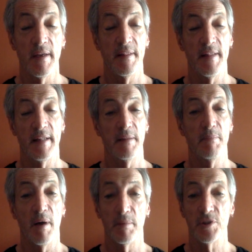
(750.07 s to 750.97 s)
that the
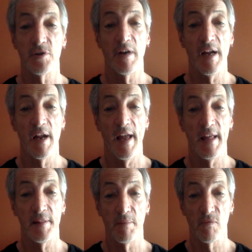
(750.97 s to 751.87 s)
publisher
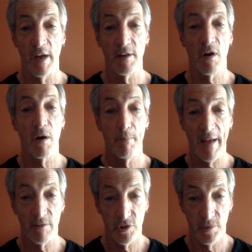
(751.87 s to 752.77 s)
and the writer are
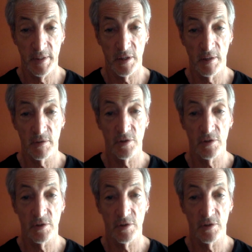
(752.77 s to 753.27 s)
bound to each other.